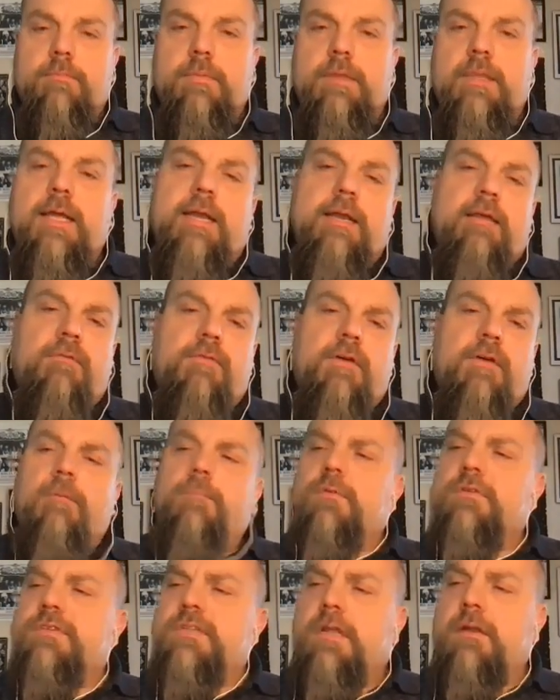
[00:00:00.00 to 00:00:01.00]

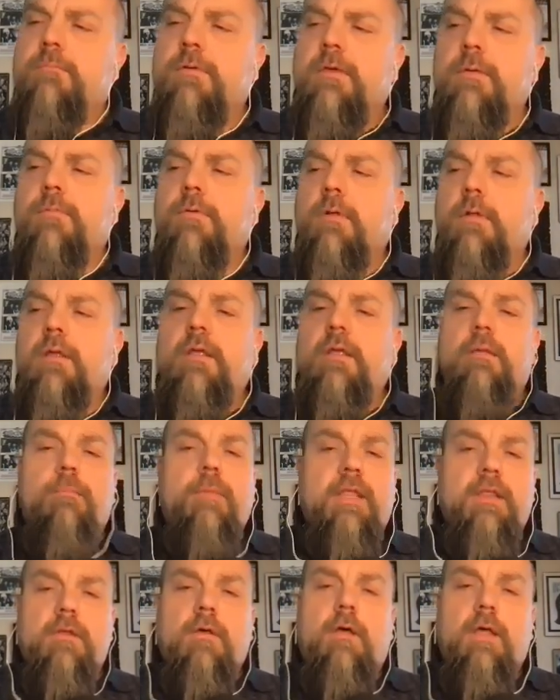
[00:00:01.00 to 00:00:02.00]
95% of people in
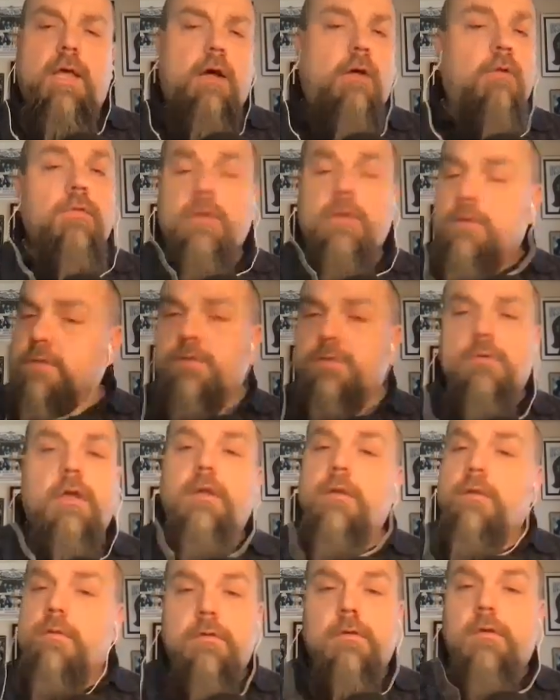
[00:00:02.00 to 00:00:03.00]
mental health, they're just
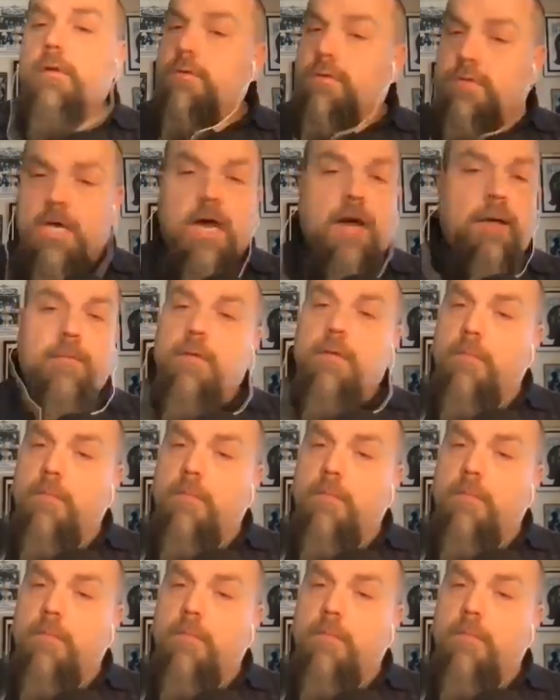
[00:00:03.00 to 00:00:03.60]
trying to do their job.